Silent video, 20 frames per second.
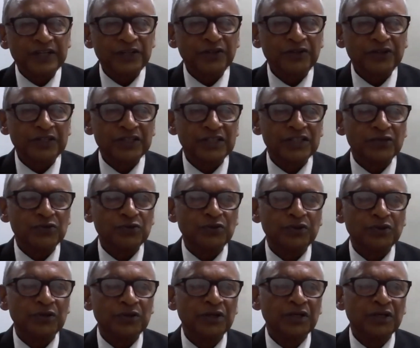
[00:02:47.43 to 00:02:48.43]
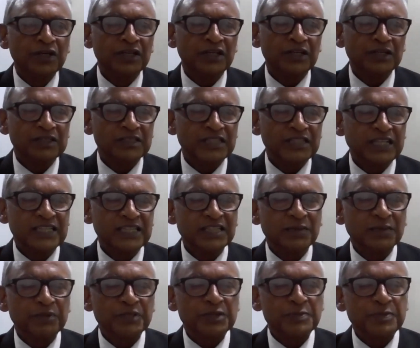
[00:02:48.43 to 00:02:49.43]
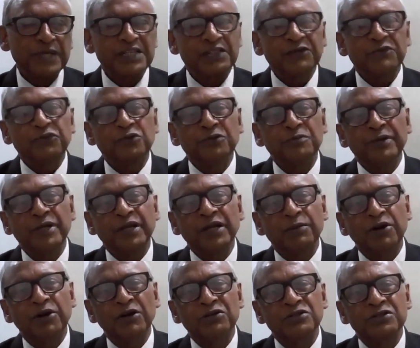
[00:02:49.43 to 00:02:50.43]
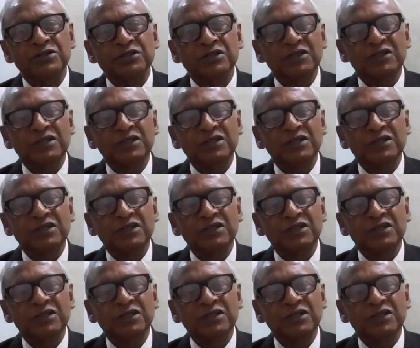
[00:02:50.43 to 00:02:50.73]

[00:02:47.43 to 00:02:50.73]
The change in perspective could bring about